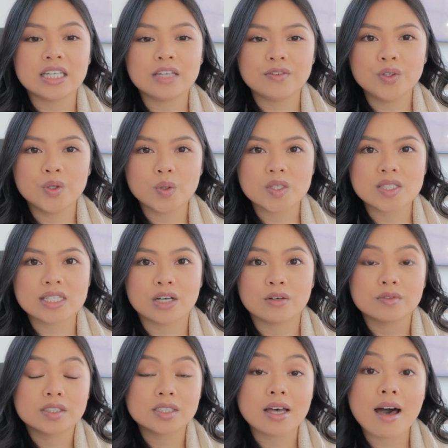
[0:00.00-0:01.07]
giving
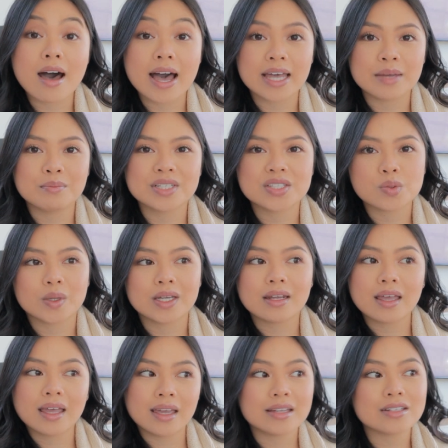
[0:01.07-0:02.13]
yourself time between
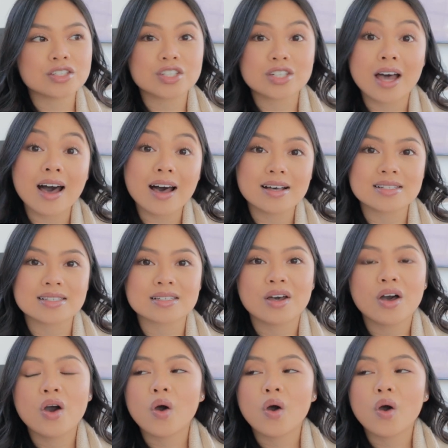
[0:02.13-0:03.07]
each task